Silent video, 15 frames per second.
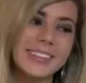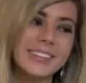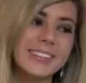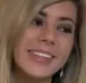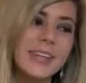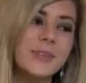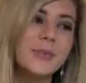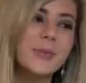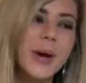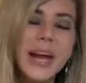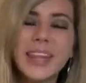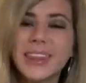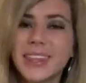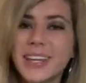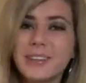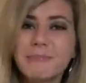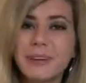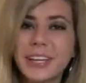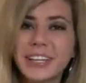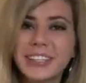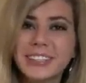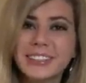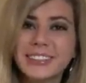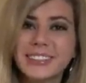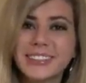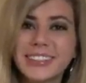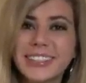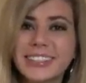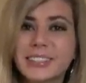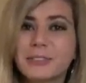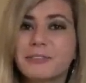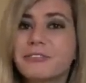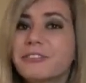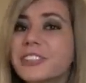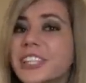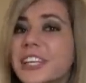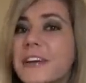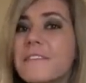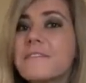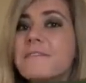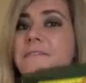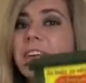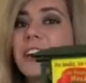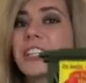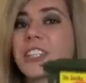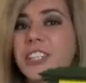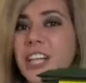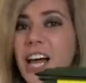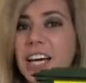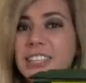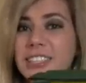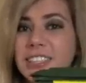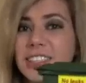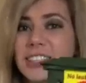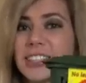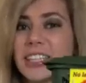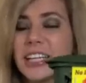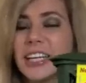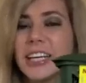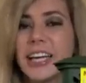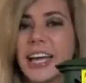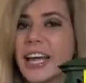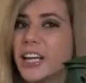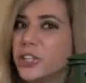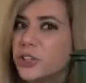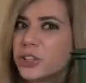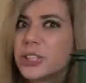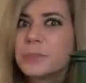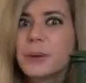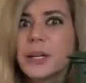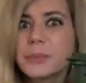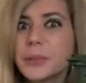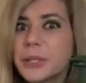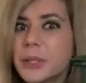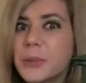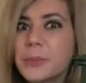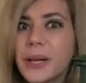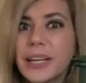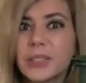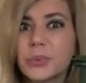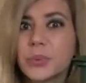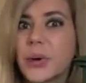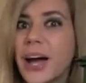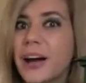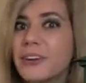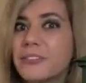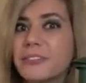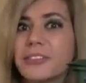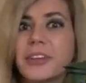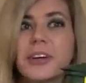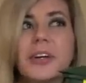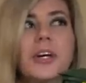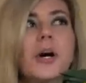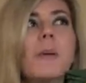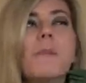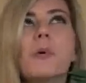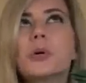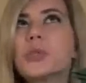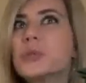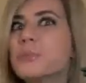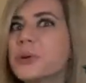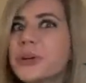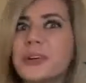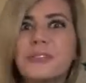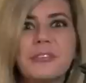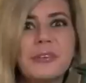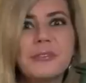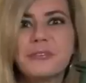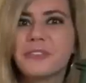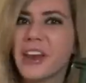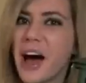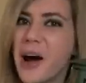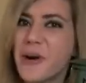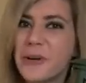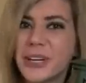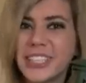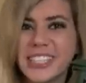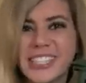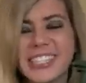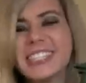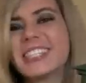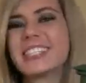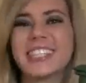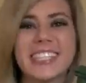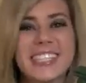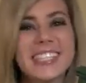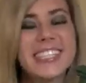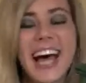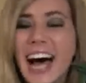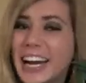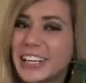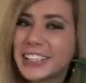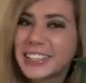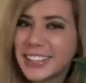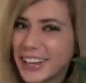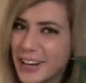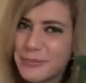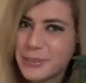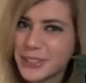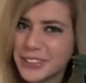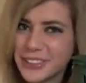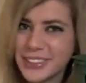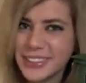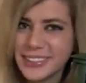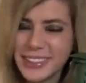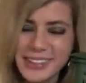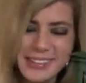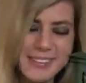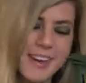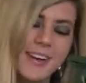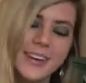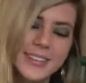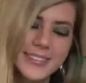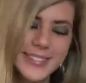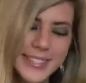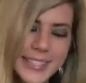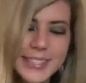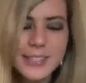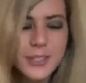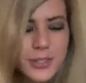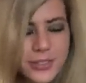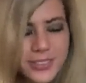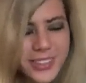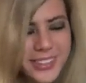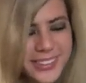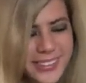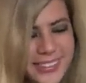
It's a great thing because it's free fertilizer, and your apartment complex will have the most beautiful flowers in the entire neighborhood, I guarantee you.